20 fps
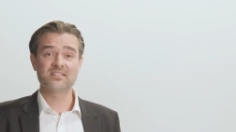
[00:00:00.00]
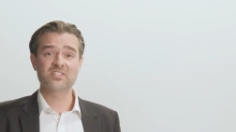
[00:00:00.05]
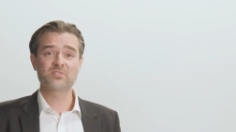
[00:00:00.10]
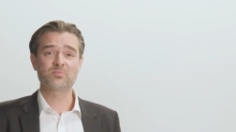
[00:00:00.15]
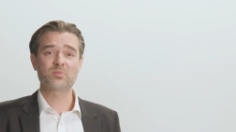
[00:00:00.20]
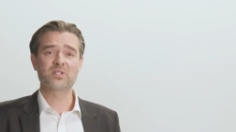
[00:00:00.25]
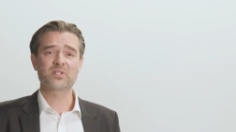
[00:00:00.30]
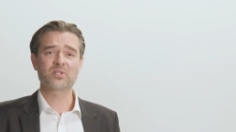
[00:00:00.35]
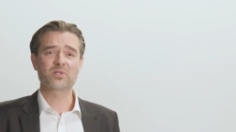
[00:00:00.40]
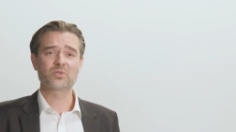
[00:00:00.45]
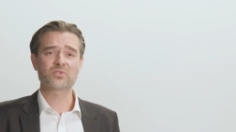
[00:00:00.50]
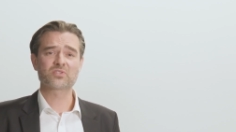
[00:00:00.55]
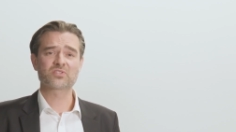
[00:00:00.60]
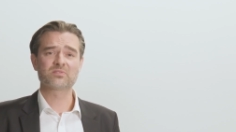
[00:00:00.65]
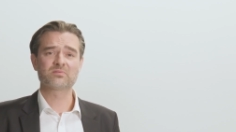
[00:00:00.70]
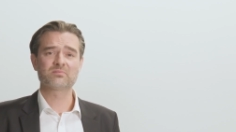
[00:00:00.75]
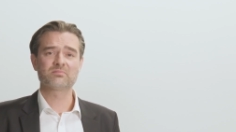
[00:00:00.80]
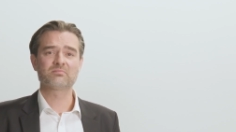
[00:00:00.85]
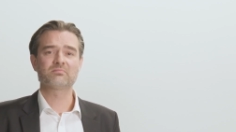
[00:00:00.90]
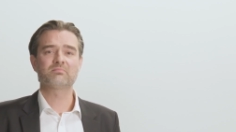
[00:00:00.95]
There are
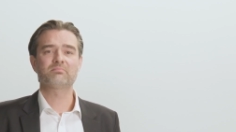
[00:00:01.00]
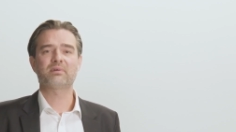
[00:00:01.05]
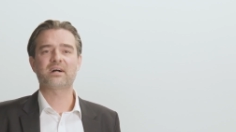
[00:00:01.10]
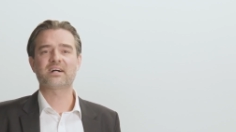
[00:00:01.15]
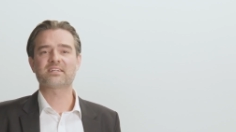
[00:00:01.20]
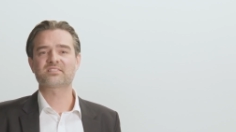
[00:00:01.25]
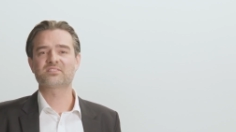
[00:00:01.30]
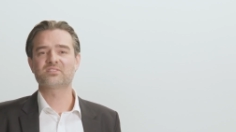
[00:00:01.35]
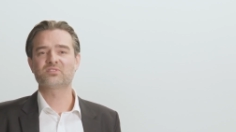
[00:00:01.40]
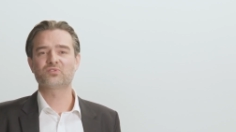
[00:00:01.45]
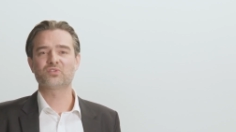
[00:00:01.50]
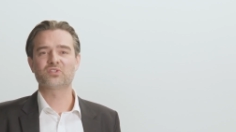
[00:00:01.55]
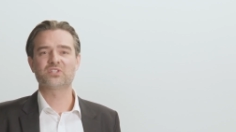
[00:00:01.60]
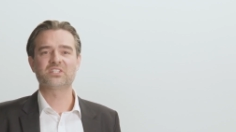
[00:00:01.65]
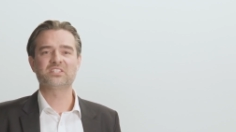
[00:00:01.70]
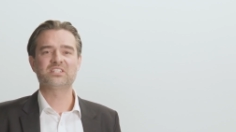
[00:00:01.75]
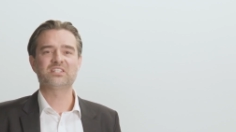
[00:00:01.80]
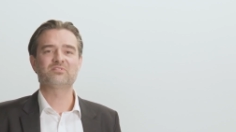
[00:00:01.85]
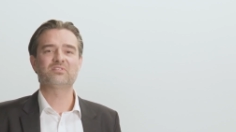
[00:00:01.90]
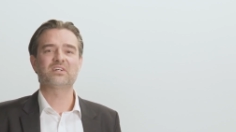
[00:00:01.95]
three display
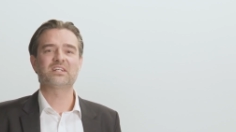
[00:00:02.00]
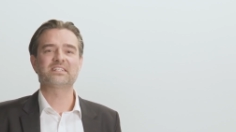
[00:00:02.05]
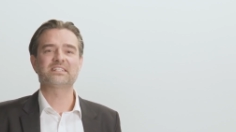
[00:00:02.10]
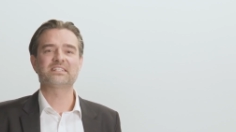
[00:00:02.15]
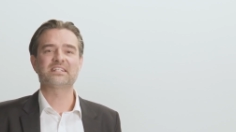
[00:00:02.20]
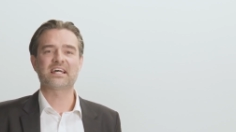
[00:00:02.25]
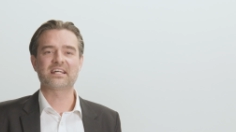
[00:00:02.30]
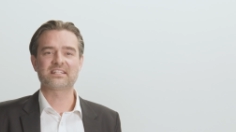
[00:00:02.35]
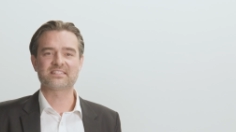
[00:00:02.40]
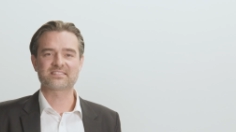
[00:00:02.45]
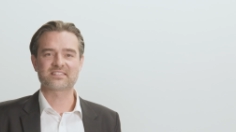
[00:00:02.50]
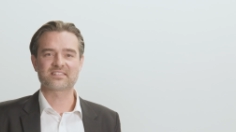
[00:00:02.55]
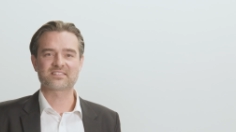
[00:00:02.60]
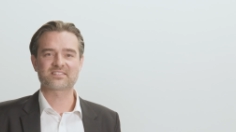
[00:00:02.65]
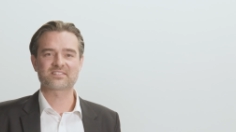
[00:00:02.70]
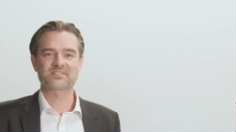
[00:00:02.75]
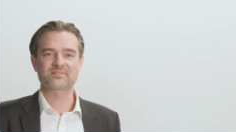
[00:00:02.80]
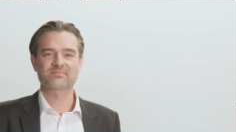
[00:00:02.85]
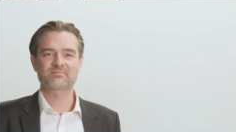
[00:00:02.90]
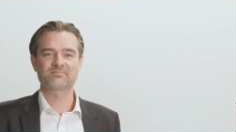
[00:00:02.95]
sizes for different
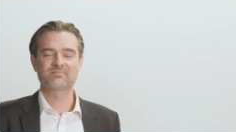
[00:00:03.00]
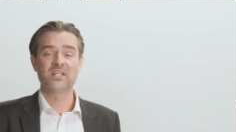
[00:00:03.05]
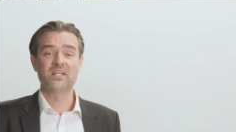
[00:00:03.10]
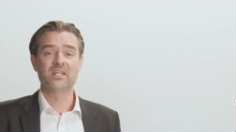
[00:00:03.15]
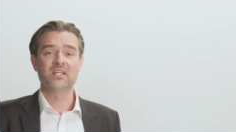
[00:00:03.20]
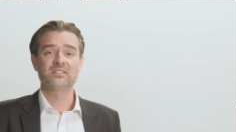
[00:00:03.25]
operations.